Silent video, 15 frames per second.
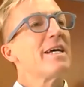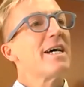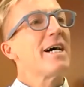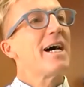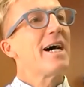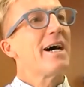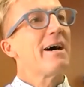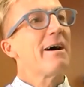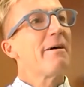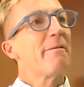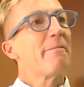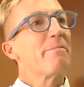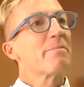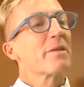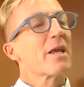
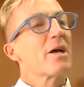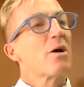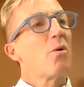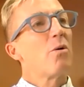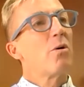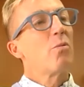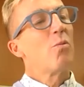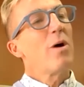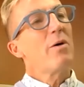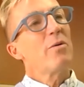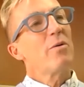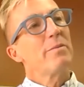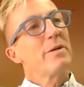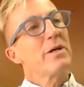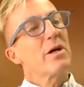What
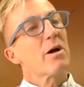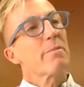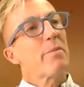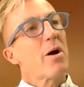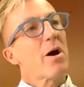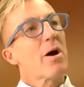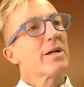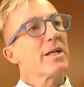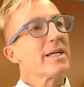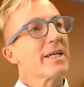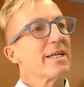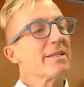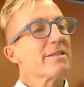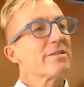would be our part in it?